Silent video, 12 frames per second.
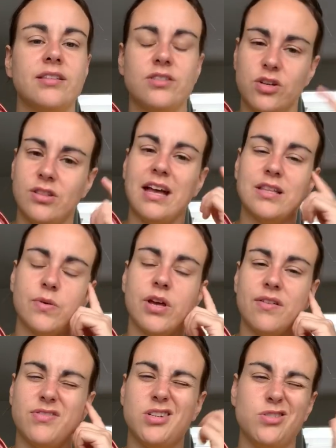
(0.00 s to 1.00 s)
So that's why you
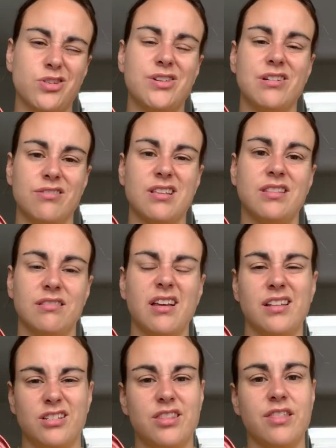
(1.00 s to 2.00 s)
have to use your ears
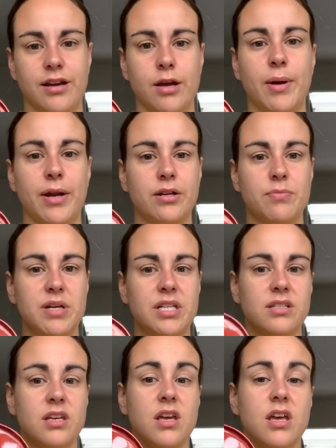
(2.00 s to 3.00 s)
and think about it a bit.
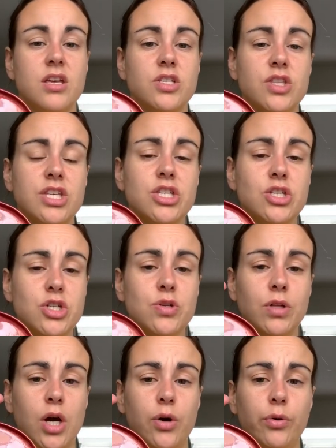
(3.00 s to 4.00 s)
So this is
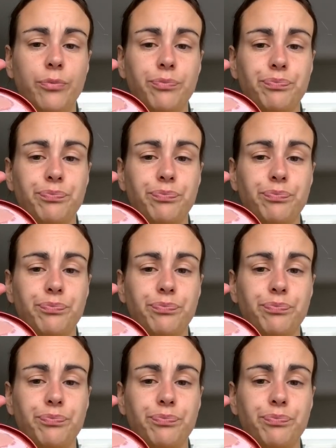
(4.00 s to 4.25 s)
too low.